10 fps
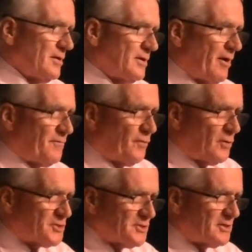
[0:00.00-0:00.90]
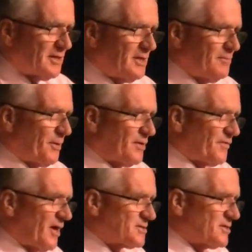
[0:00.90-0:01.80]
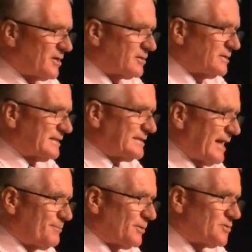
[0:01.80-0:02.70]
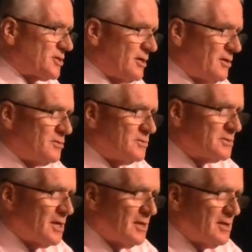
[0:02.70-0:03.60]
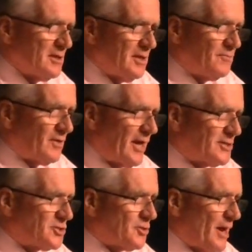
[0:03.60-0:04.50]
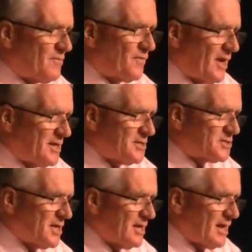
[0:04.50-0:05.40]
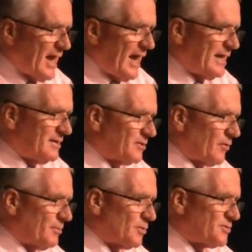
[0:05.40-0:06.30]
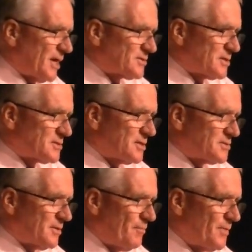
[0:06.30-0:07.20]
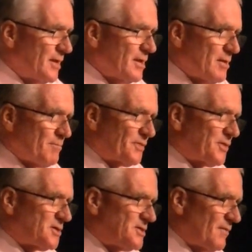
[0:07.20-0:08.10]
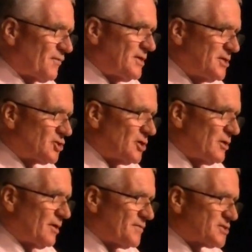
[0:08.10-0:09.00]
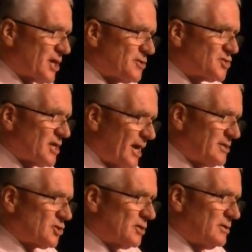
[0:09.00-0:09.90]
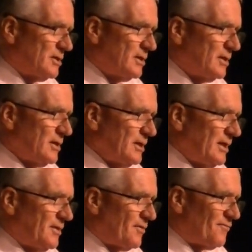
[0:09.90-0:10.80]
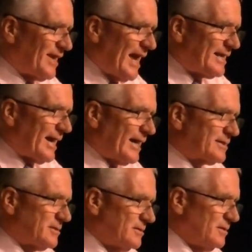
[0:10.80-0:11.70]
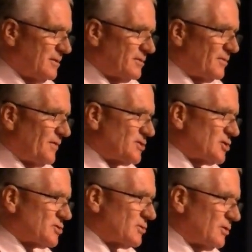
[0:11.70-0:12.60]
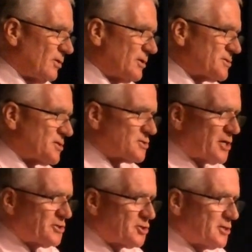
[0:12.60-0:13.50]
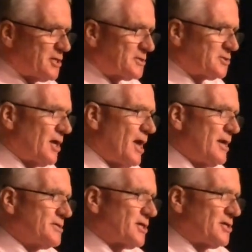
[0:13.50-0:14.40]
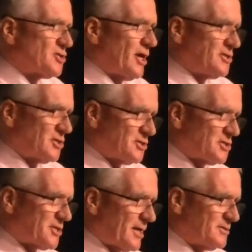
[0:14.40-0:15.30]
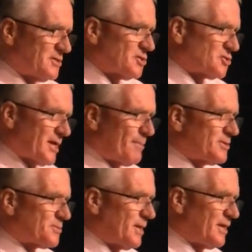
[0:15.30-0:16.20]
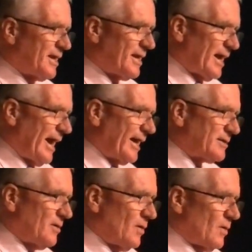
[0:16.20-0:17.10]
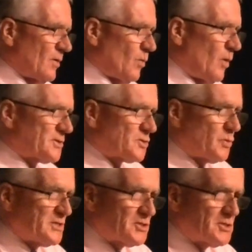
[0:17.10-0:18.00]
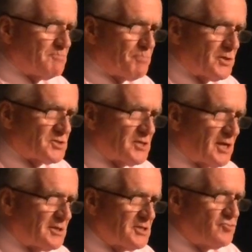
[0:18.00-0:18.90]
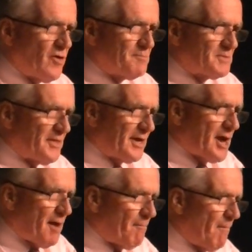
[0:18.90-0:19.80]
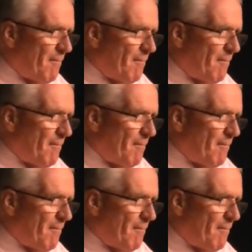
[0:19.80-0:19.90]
Now, unfortunately, pedophiles are not a good example to use in relation to unfairness and the criminal justice system. But the definition of association in the VLAD Act, the Vicious Lawless Association Disestablishment Act, what twisted personality dreamt that up?